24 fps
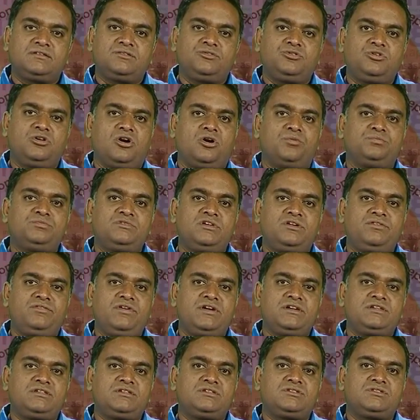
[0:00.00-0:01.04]
The
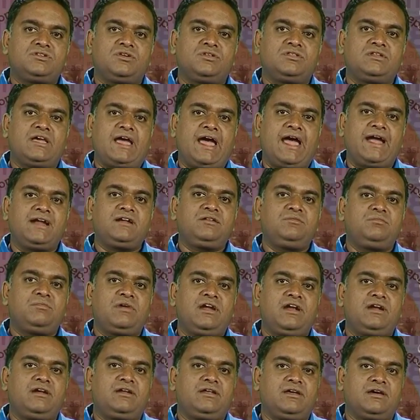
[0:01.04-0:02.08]
observations on the Act
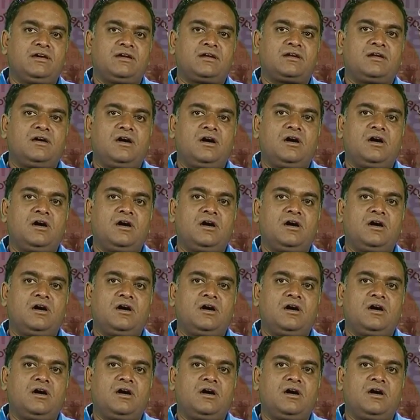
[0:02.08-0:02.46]
made here